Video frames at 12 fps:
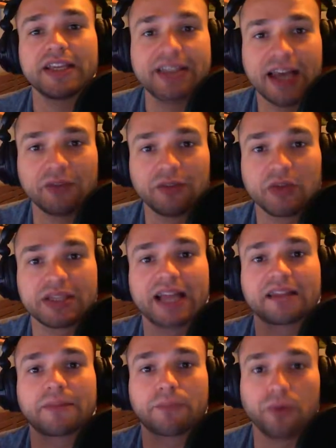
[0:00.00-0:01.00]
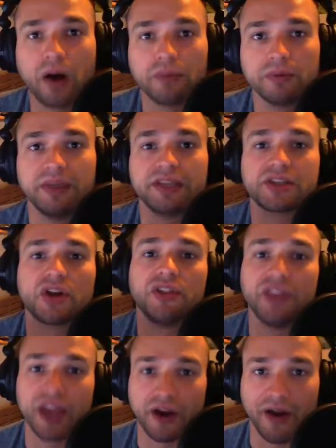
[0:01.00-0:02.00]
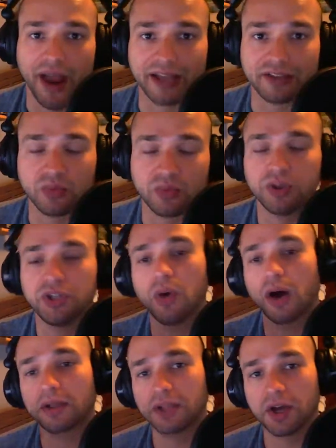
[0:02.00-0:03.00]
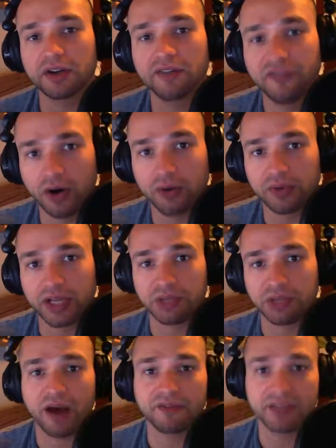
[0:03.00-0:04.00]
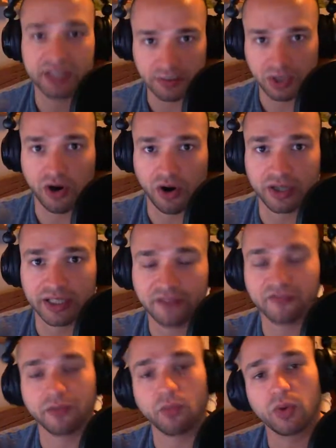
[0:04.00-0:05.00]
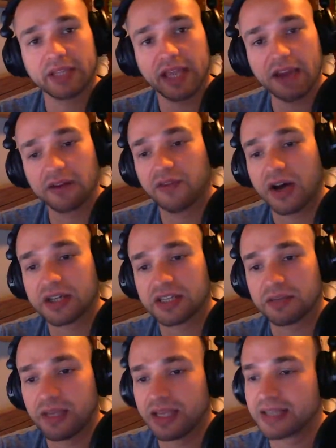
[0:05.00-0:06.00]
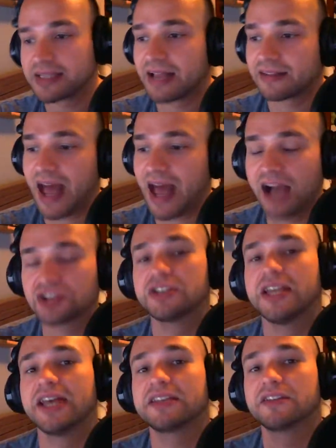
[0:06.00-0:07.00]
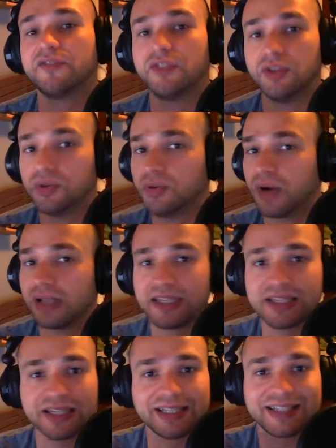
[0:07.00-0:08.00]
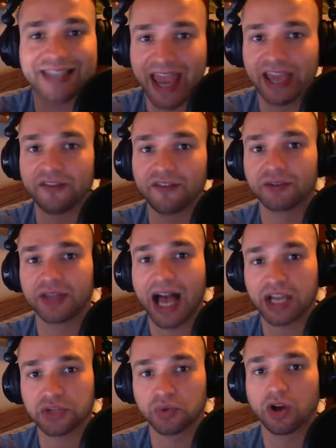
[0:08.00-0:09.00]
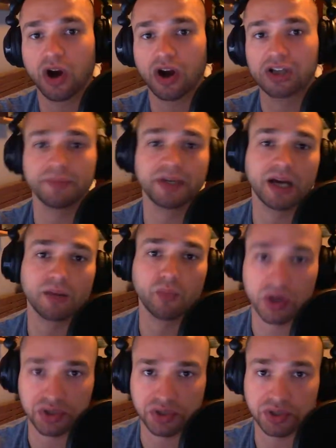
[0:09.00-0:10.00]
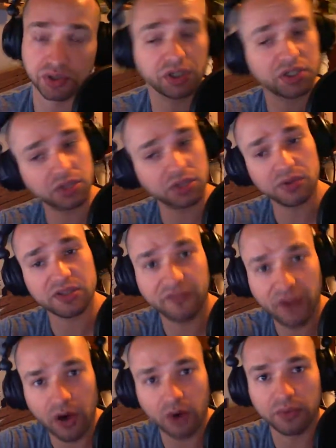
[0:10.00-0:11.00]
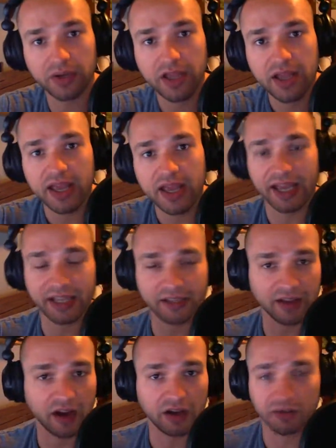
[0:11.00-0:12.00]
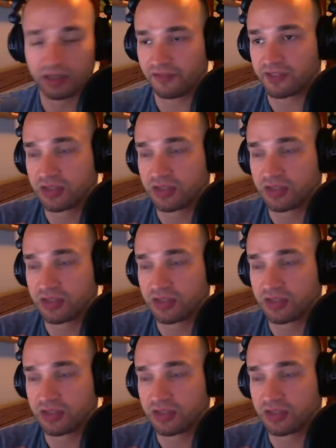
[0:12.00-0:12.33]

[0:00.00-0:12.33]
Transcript: said was that the problem is on their end. When you unlock a phone and you have a SIM card in it, from what they are advising me is that actually takes at least a day for the actual card to become registered. You can still use the phone, and if